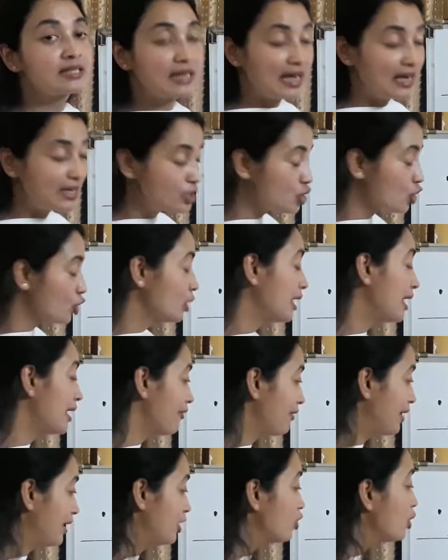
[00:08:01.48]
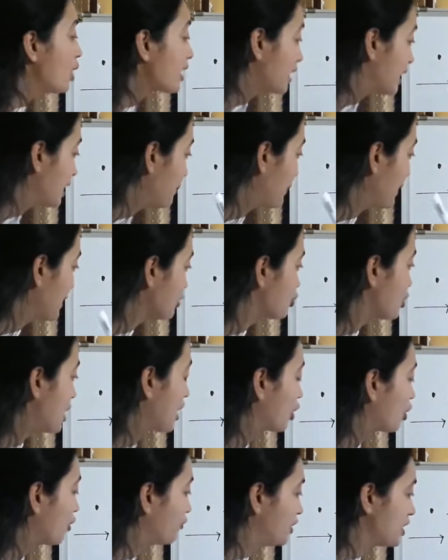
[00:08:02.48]
10 to 11, you are keeping
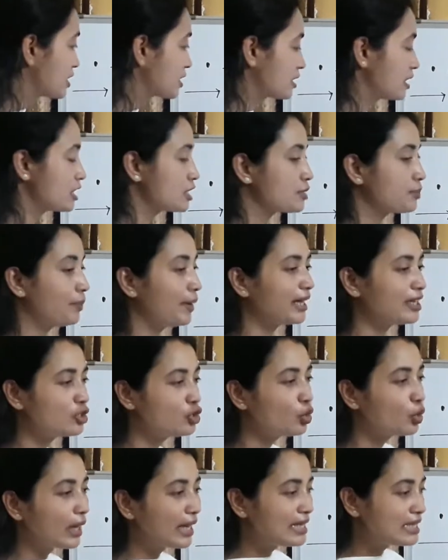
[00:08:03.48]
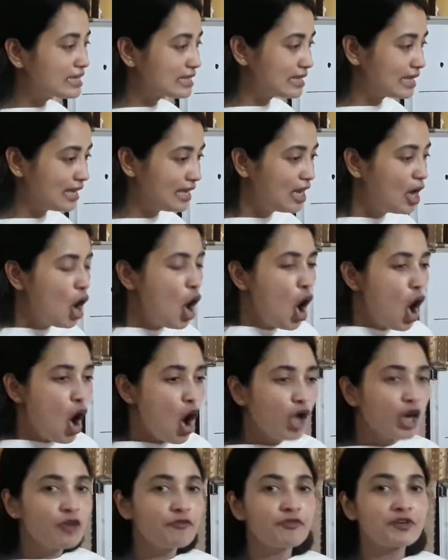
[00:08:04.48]
track of distance. But you can see
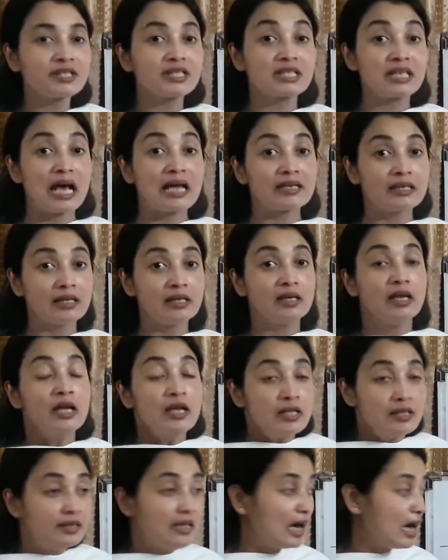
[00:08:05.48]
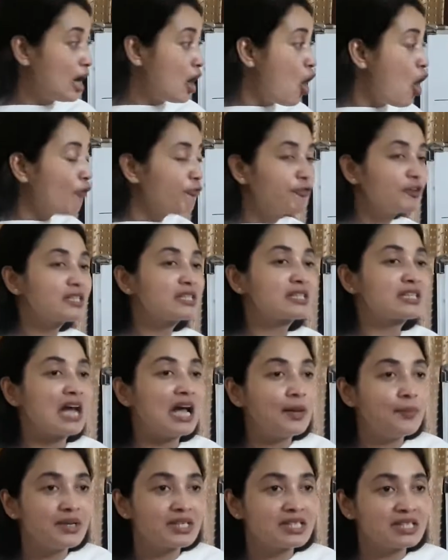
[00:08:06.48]
all of a sudden the office
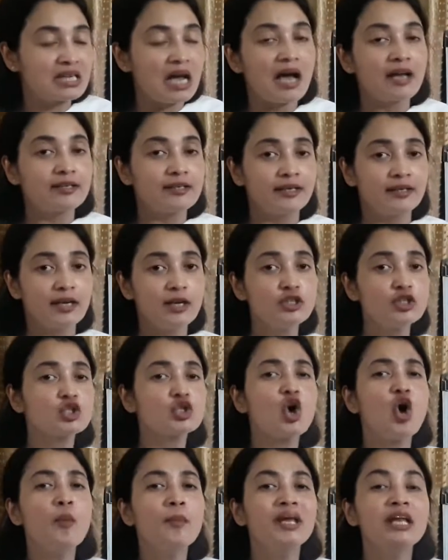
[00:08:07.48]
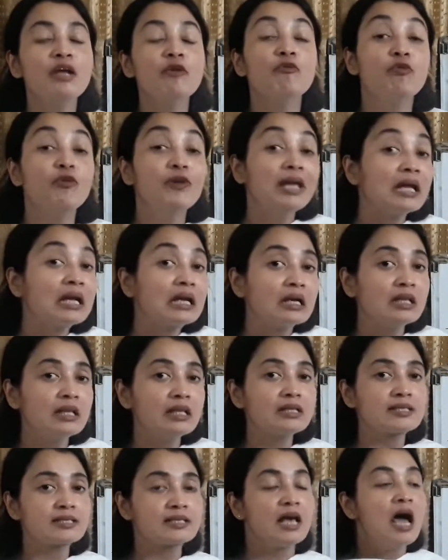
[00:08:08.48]
time has started and so many
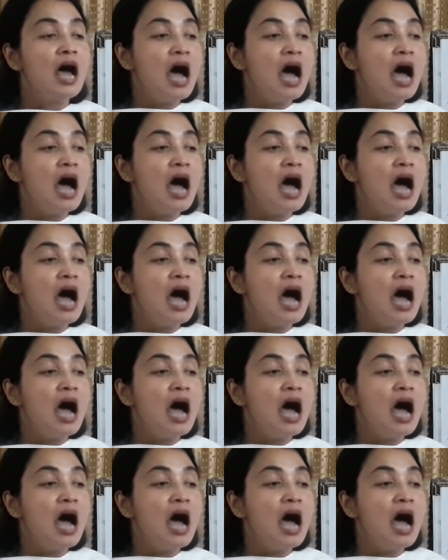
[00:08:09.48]
vehicles